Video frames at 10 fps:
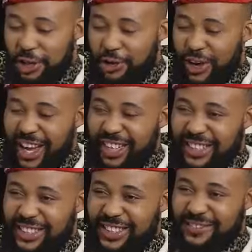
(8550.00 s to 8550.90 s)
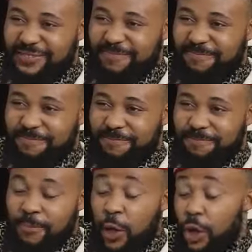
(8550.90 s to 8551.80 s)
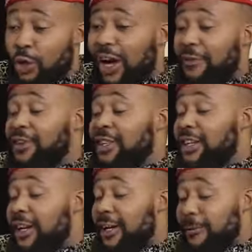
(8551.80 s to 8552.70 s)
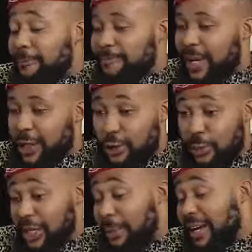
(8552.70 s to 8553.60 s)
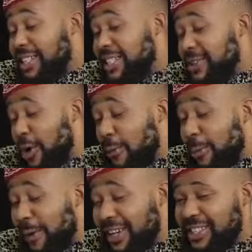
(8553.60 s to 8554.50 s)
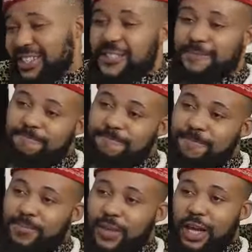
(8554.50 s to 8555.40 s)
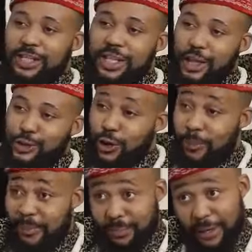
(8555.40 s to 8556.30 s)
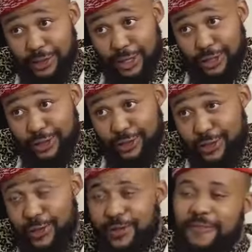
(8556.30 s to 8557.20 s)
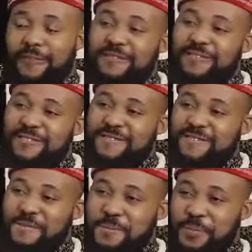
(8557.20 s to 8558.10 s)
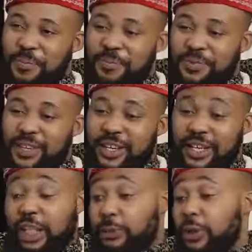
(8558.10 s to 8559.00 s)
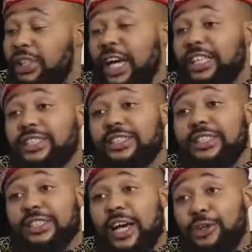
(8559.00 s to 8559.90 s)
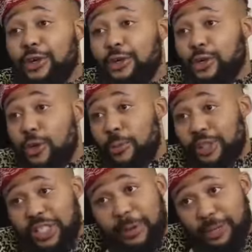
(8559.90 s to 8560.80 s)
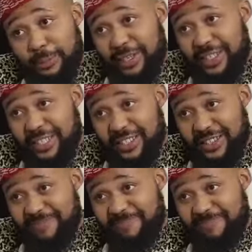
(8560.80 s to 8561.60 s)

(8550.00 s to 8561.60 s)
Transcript: Thank you, Highness. You know, having heard so much about this humble palace, I decided to come make my intentions known. Mm. Hmm? As much as I don't know much about the princess.